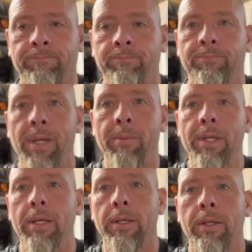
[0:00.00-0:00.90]

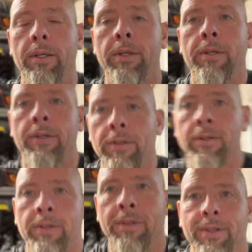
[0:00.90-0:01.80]
Maybe.
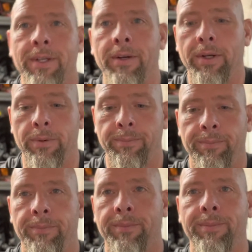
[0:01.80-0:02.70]
There we go.
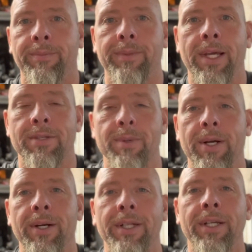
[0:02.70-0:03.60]
That's
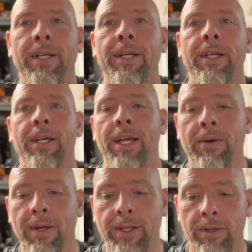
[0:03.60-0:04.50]
better.
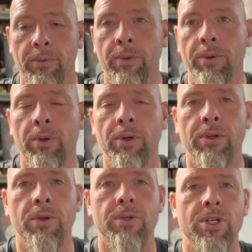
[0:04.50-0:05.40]
Anyway, we were going to
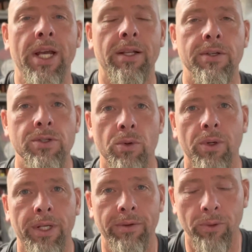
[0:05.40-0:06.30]
do a challenge
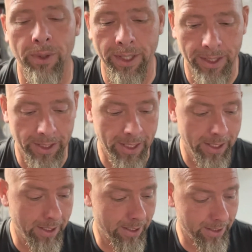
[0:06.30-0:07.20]
or a giveaway.
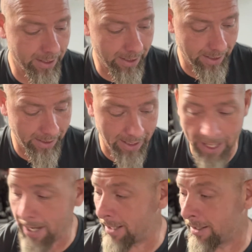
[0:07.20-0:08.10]
And I
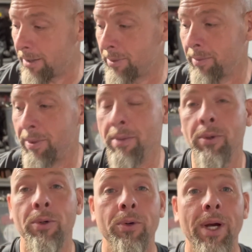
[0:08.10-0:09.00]
had a couple of
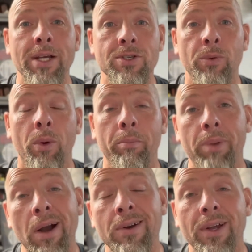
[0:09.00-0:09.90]
people who actually were
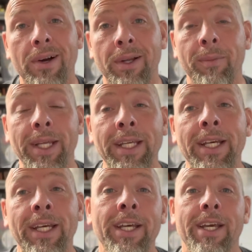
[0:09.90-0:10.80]
bird dogging me.
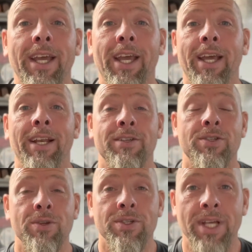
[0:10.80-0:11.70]
And as
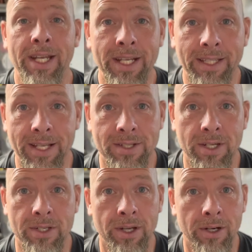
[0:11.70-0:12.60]
soon as I hit that
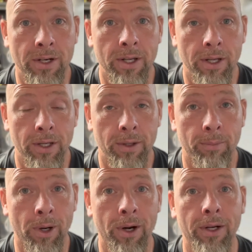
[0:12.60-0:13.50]
600
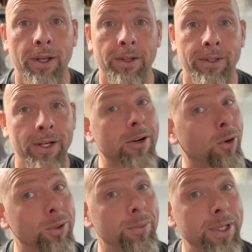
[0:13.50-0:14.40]
mark, they're
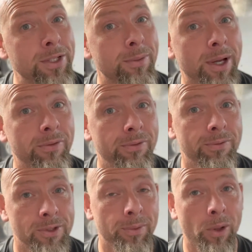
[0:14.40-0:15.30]
holding me to
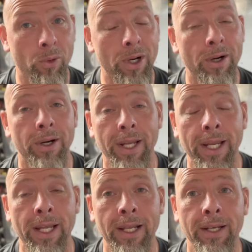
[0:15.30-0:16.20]
my word.
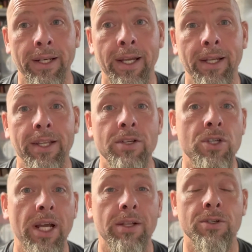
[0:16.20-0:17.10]
And they
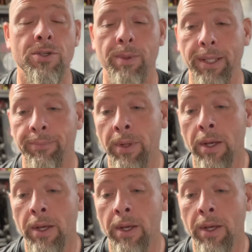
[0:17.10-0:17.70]
challenged me.